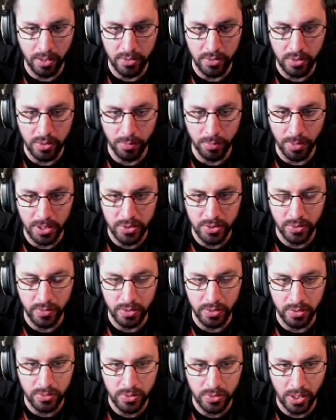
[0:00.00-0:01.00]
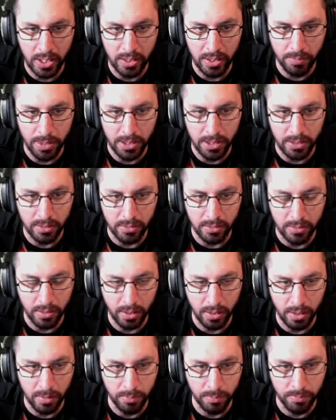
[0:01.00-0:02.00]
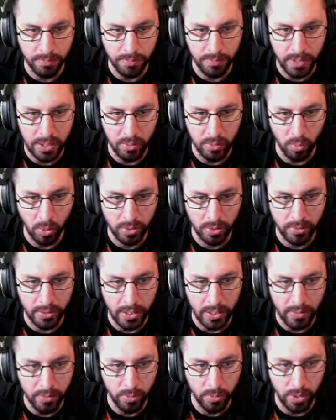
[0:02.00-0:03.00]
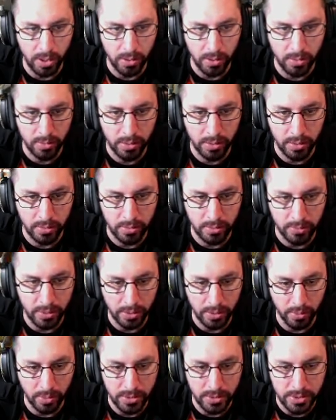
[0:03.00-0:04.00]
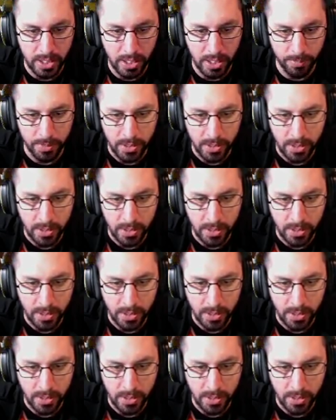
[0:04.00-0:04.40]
you to make sure that you're trying to make it fit and work together well, and you did a great job.